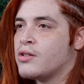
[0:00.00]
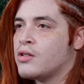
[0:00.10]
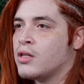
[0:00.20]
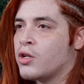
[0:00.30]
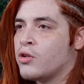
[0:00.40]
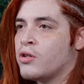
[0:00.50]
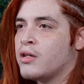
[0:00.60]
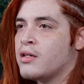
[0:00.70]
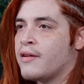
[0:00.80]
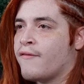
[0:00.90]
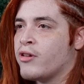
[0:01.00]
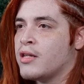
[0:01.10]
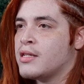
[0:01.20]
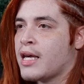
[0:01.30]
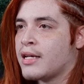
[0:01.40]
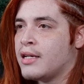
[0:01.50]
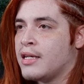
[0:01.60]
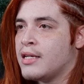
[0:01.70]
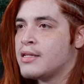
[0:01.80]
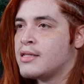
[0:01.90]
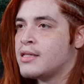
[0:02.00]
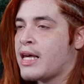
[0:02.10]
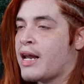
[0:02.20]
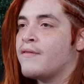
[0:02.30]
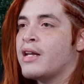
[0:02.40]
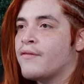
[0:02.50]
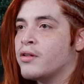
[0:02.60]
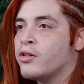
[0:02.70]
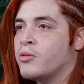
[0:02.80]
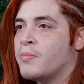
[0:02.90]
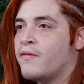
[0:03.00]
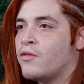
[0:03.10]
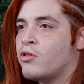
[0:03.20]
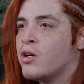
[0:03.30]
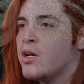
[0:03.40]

to learn different techniques that I've never learned before.